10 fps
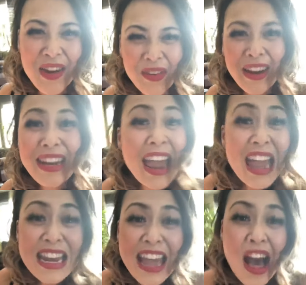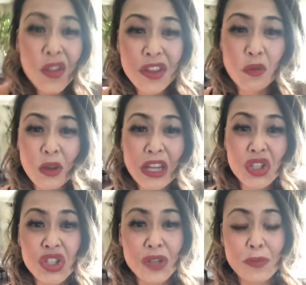right? In any healthy
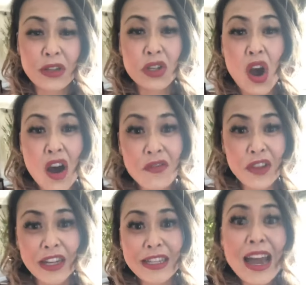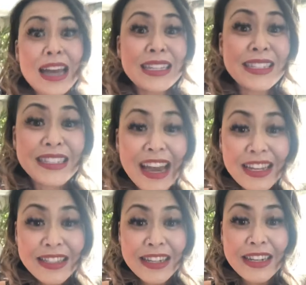relationship, there's conflicts.
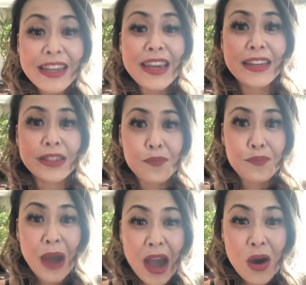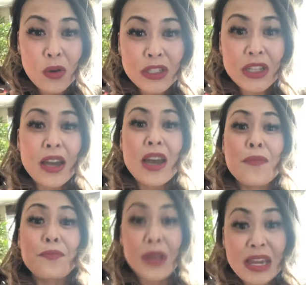Sexy is about
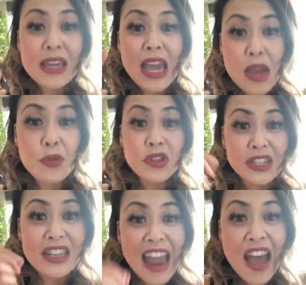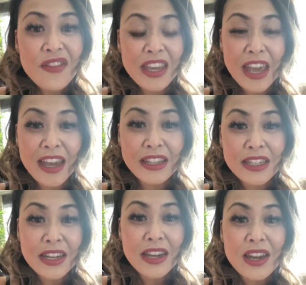being able to
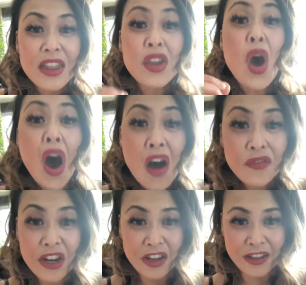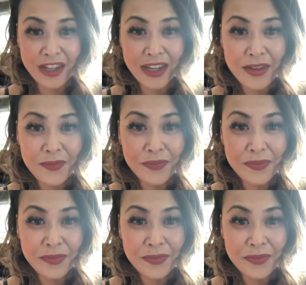navigate confidently